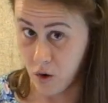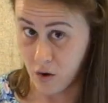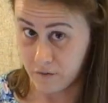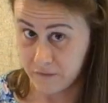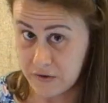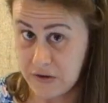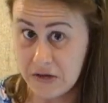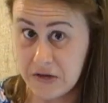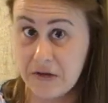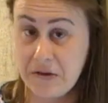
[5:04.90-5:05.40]

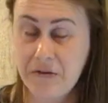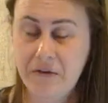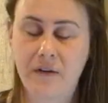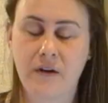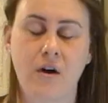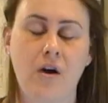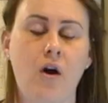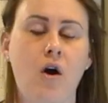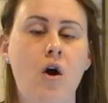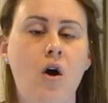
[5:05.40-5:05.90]
RVing?
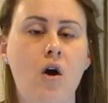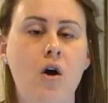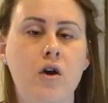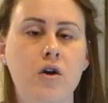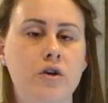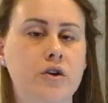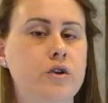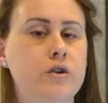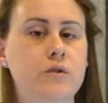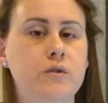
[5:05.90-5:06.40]
Are
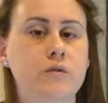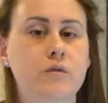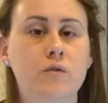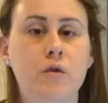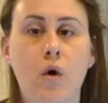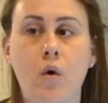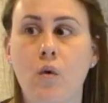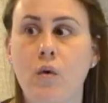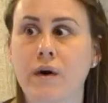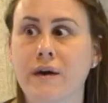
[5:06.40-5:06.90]
you
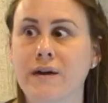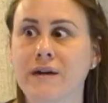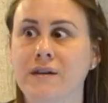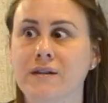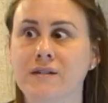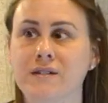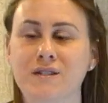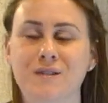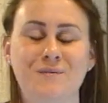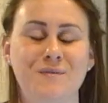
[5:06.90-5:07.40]
going
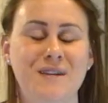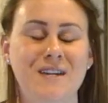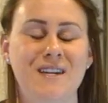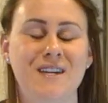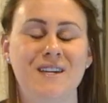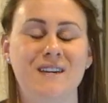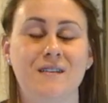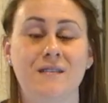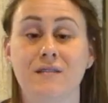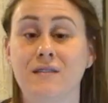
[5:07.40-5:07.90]
to
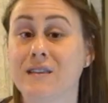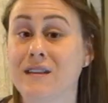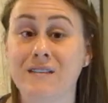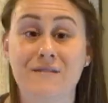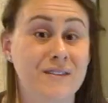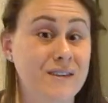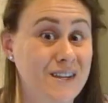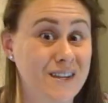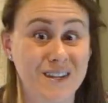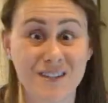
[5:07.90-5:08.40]
be
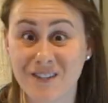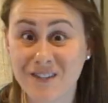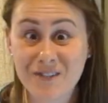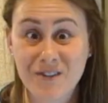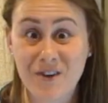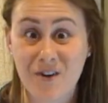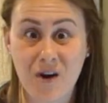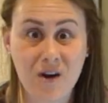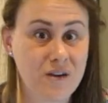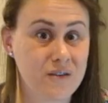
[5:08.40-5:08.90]
living in
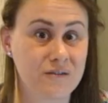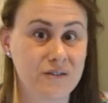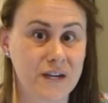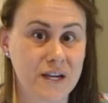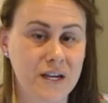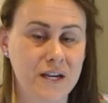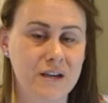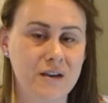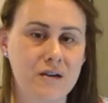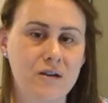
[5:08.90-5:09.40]
your
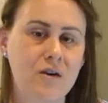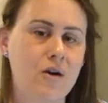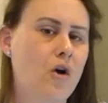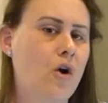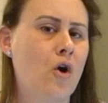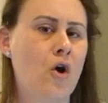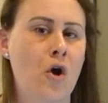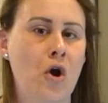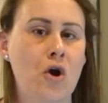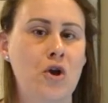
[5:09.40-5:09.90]
RV?
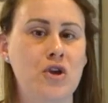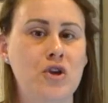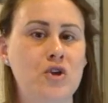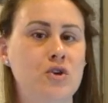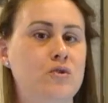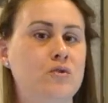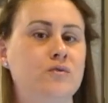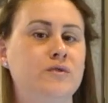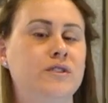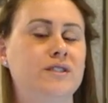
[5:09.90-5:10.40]
Are
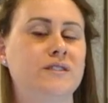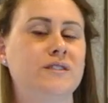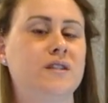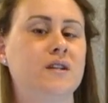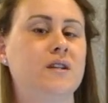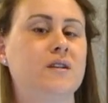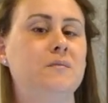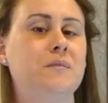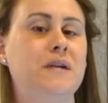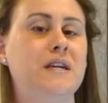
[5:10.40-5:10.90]
you just
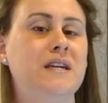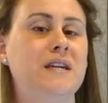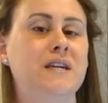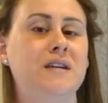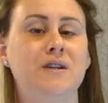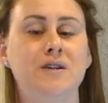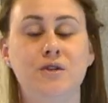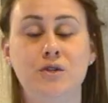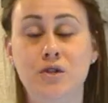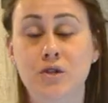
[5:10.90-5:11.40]
going to
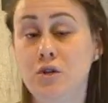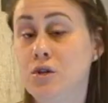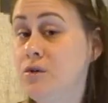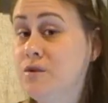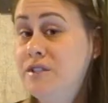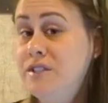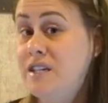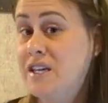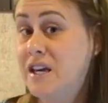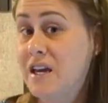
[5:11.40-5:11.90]
be
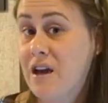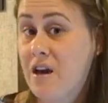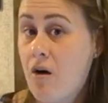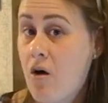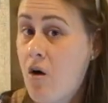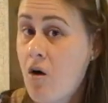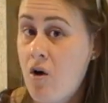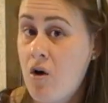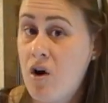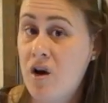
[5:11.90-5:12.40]
using it
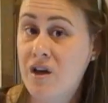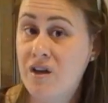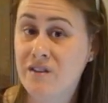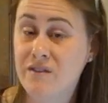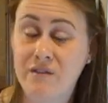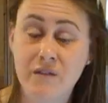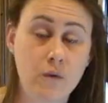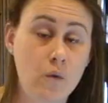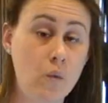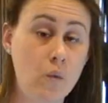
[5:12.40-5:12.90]
on the